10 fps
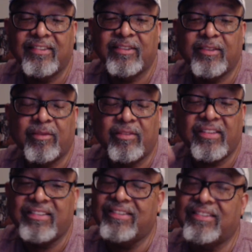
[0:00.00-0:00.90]
So
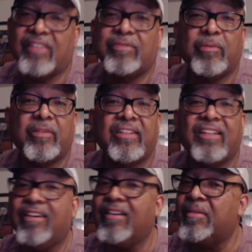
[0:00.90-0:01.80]
this is Jeff Morton
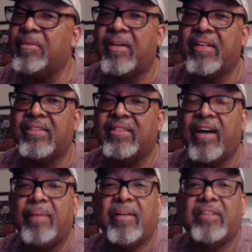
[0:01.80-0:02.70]
on Color and Rays.
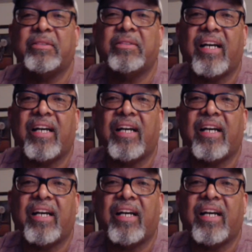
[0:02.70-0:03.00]
God bless you